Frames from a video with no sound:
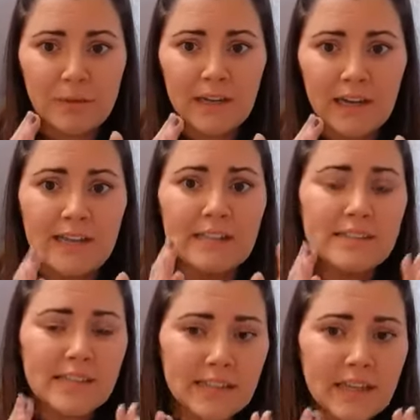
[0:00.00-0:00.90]
and guidance
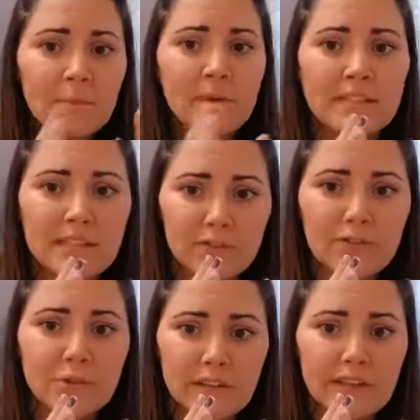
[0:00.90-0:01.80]
to get myself
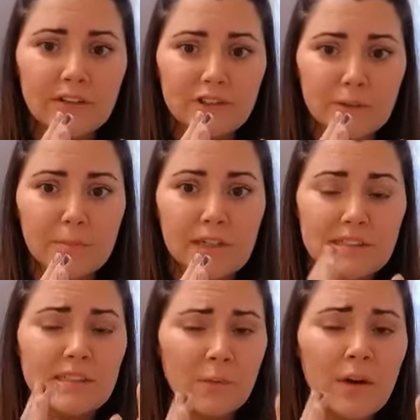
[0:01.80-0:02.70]
to a leadership
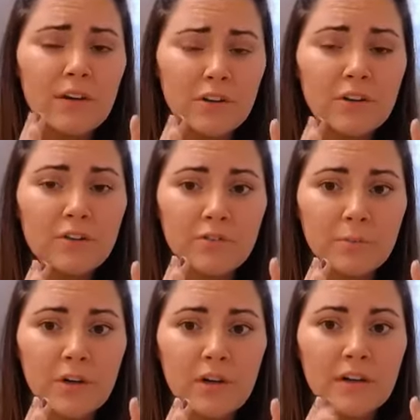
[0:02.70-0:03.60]
place. And I wanted to learn
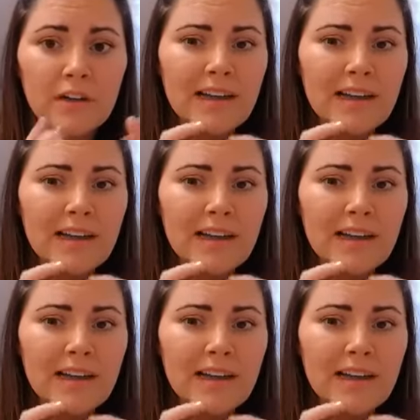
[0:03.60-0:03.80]
from her.